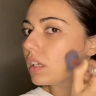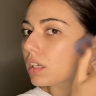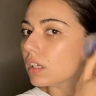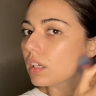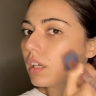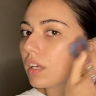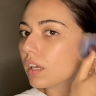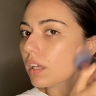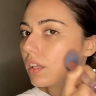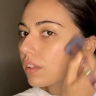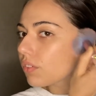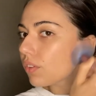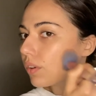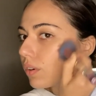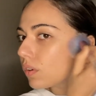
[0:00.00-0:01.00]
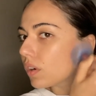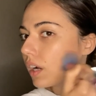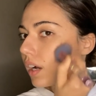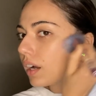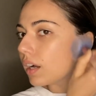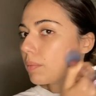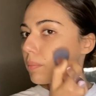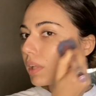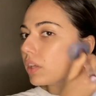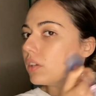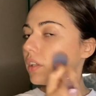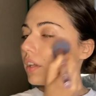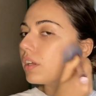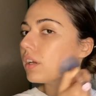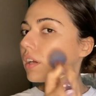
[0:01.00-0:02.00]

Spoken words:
Yeah, so I'm blending